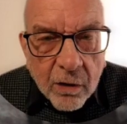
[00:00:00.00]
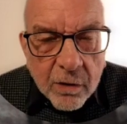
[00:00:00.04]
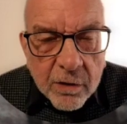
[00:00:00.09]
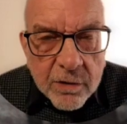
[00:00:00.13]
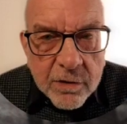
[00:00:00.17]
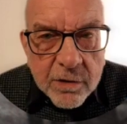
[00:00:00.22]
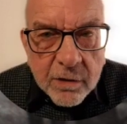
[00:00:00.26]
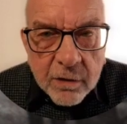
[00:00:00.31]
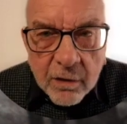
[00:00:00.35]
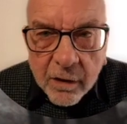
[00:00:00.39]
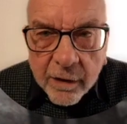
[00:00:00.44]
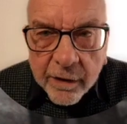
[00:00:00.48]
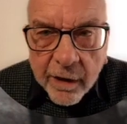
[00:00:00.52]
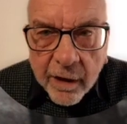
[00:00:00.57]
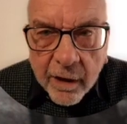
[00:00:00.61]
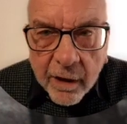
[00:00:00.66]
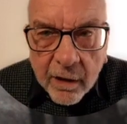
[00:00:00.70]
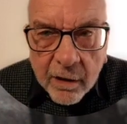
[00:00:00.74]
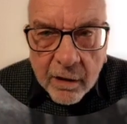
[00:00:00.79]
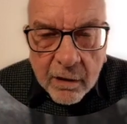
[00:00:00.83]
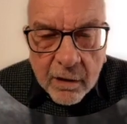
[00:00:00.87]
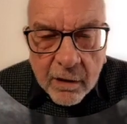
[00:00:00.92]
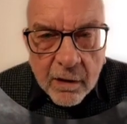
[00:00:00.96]
clock are still
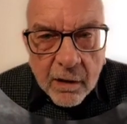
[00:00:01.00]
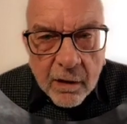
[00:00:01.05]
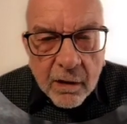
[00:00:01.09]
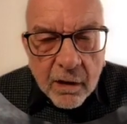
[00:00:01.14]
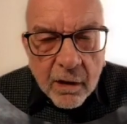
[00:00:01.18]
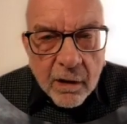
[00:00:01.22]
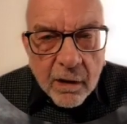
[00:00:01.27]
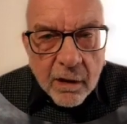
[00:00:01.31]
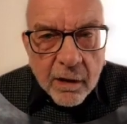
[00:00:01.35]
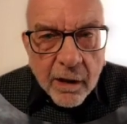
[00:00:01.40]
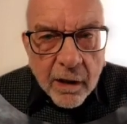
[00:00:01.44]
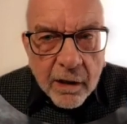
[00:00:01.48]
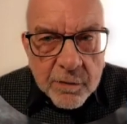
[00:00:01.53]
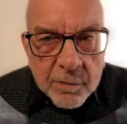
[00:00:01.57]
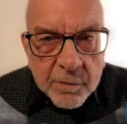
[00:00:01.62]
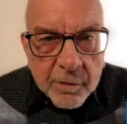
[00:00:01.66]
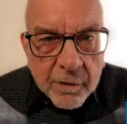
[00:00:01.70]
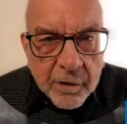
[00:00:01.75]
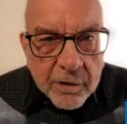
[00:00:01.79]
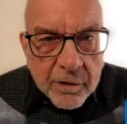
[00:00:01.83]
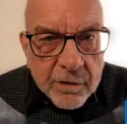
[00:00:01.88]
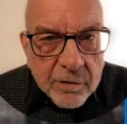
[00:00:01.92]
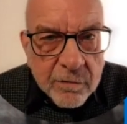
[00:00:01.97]
there, and
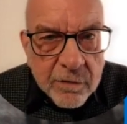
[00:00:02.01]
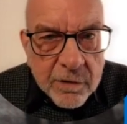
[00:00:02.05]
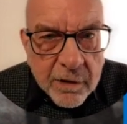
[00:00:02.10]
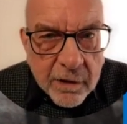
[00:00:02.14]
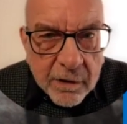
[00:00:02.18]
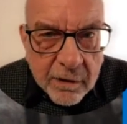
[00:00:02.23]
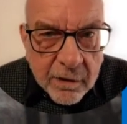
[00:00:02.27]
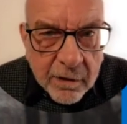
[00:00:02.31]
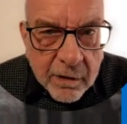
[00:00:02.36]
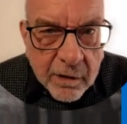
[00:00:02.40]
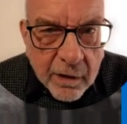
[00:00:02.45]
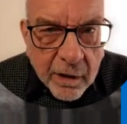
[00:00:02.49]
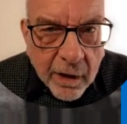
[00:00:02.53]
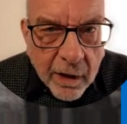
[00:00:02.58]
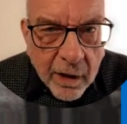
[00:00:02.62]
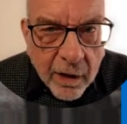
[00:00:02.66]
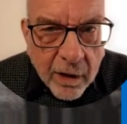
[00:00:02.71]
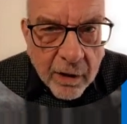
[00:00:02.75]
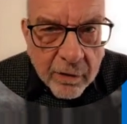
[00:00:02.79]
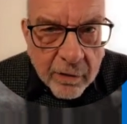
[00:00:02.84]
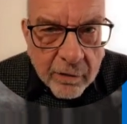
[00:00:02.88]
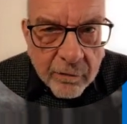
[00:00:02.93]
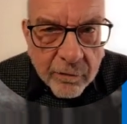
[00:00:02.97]
experts have said that they
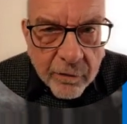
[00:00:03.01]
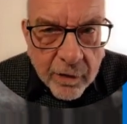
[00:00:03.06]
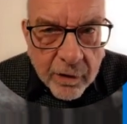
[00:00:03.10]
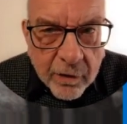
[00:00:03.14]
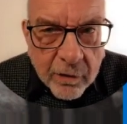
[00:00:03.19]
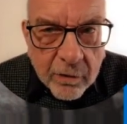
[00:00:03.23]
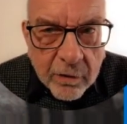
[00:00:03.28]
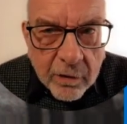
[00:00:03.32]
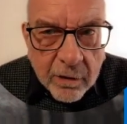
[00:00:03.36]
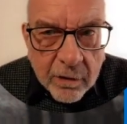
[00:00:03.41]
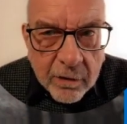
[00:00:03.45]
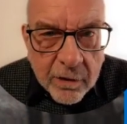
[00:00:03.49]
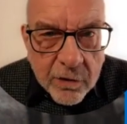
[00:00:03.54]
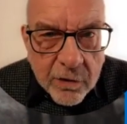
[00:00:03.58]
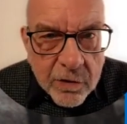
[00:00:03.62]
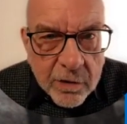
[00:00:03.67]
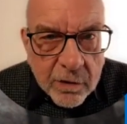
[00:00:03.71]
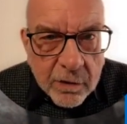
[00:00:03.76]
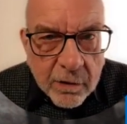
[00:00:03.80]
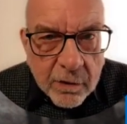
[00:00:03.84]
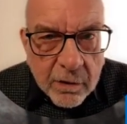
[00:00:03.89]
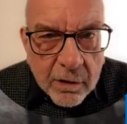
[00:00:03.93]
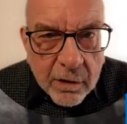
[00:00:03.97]
are in very good
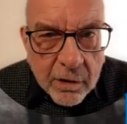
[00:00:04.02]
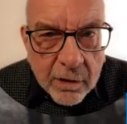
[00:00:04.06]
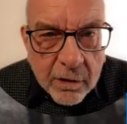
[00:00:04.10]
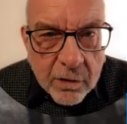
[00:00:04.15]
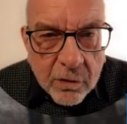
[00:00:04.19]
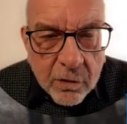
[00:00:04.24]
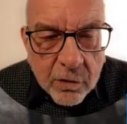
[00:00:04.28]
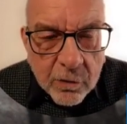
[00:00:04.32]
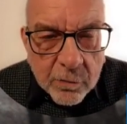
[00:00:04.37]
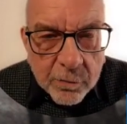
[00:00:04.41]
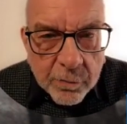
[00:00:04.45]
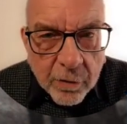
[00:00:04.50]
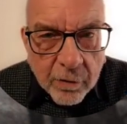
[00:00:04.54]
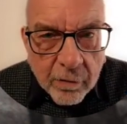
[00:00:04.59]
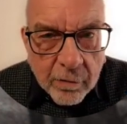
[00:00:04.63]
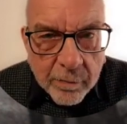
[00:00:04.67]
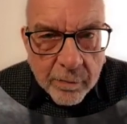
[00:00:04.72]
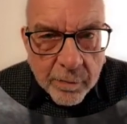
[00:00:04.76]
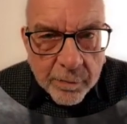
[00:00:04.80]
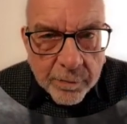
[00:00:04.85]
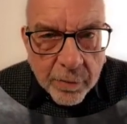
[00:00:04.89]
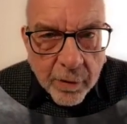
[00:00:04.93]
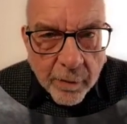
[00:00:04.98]
condition and could
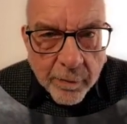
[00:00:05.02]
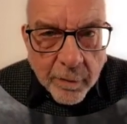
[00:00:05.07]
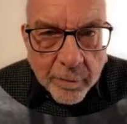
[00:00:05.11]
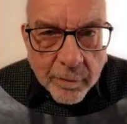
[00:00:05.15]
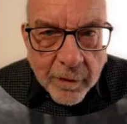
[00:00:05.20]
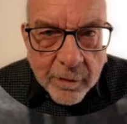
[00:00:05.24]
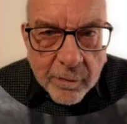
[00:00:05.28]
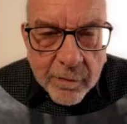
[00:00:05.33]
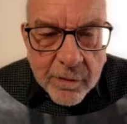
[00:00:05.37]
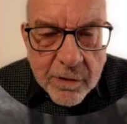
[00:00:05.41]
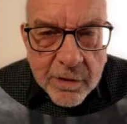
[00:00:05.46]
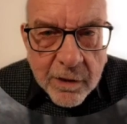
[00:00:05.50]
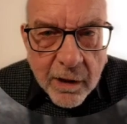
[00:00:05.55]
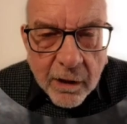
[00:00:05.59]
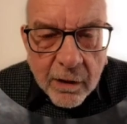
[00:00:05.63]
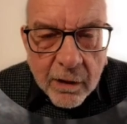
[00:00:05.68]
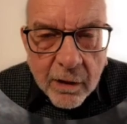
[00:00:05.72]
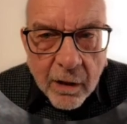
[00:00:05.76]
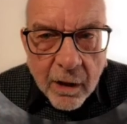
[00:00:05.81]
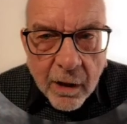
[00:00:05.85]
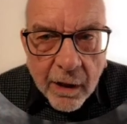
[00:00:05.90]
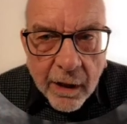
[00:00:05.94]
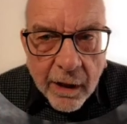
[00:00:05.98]
probably be
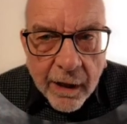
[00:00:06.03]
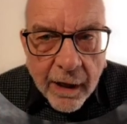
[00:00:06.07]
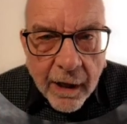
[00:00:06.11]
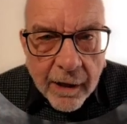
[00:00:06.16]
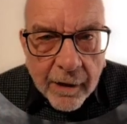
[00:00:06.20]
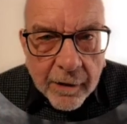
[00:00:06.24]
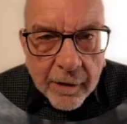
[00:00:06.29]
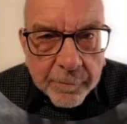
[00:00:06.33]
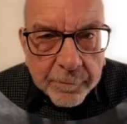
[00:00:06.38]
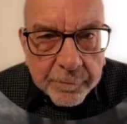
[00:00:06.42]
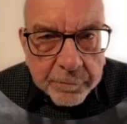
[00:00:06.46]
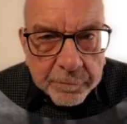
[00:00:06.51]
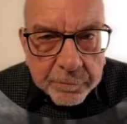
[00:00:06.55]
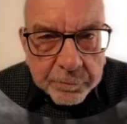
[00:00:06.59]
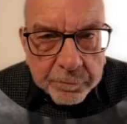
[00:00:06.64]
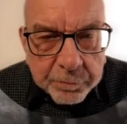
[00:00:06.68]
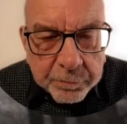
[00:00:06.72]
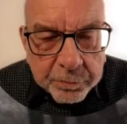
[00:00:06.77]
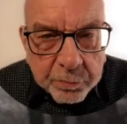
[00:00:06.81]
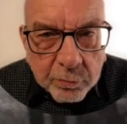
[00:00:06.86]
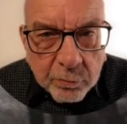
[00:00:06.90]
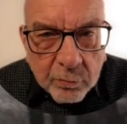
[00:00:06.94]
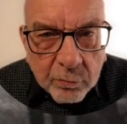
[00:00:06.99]
set going again.
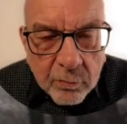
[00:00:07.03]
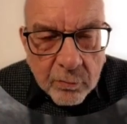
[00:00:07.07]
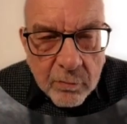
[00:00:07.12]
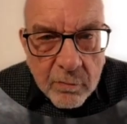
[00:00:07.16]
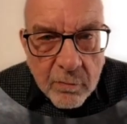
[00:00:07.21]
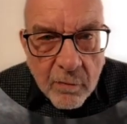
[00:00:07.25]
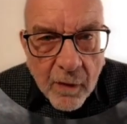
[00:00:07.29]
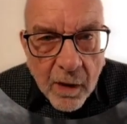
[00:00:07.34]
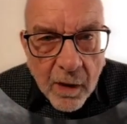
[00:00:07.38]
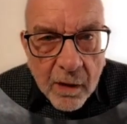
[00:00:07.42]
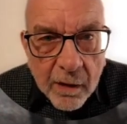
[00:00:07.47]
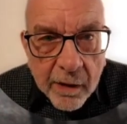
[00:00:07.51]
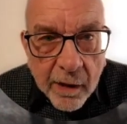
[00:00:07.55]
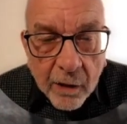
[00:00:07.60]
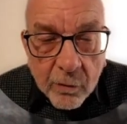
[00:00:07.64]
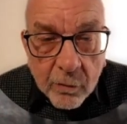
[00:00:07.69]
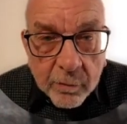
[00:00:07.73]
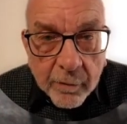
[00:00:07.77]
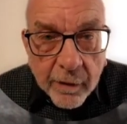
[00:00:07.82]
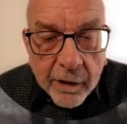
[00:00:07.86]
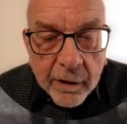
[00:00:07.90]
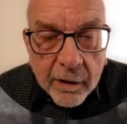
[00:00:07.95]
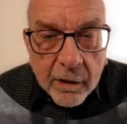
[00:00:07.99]

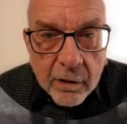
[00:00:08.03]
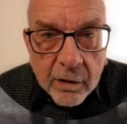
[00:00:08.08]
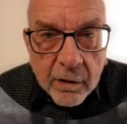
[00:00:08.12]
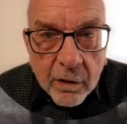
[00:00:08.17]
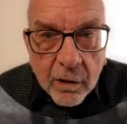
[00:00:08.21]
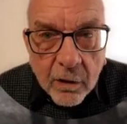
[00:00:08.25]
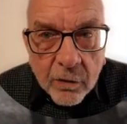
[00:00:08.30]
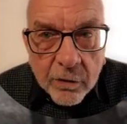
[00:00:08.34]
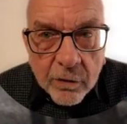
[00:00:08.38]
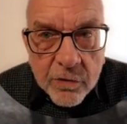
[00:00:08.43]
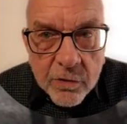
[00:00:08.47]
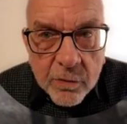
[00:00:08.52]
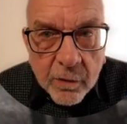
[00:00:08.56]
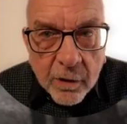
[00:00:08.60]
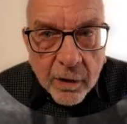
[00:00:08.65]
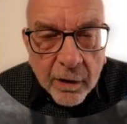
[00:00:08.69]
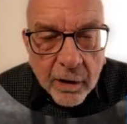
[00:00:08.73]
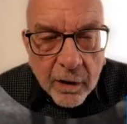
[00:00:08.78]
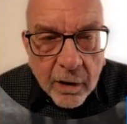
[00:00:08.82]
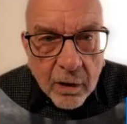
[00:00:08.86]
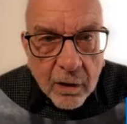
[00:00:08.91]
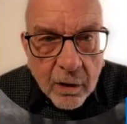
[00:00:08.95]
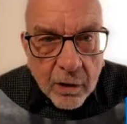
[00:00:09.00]
That would make it the oldest
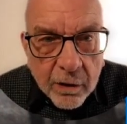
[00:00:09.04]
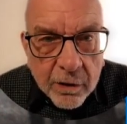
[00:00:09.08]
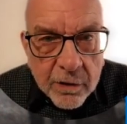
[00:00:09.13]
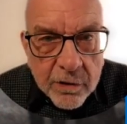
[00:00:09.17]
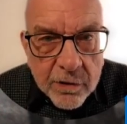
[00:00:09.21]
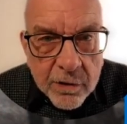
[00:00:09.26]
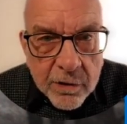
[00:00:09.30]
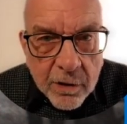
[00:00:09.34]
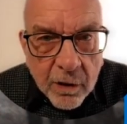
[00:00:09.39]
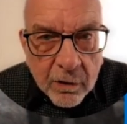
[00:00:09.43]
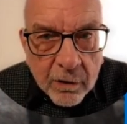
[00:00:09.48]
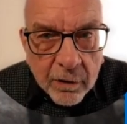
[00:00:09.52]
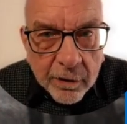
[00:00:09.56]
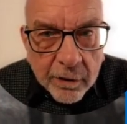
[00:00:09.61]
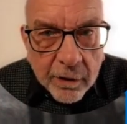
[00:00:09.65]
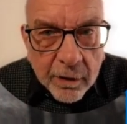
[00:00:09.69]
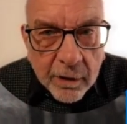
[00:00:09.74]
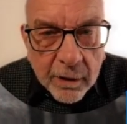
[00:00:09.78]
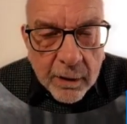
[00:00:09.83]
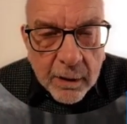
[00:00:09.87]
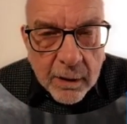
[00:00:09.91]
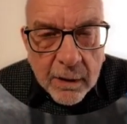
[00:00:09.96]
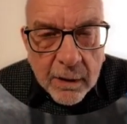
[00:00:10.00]
working clock in Scotland.